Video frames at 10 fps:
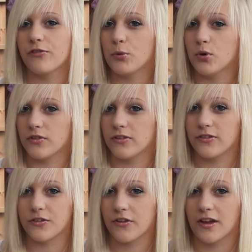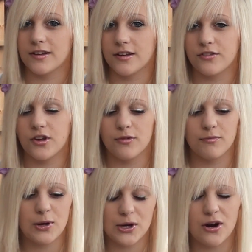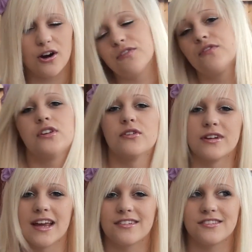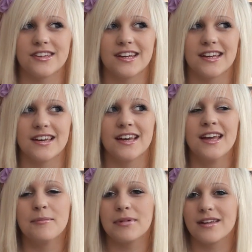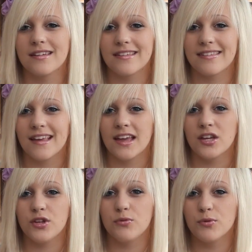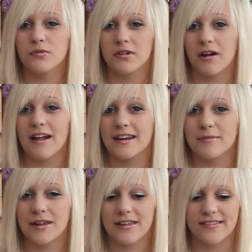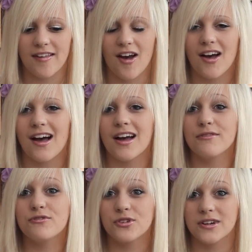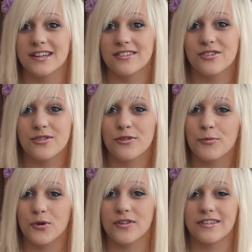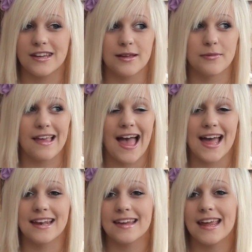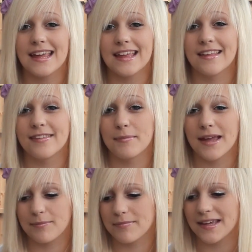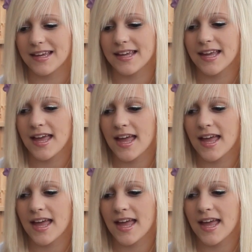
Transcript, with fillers: sports and societies. Don't put it off till next year, because you will regret it, because I've joined two sports teams and it has made me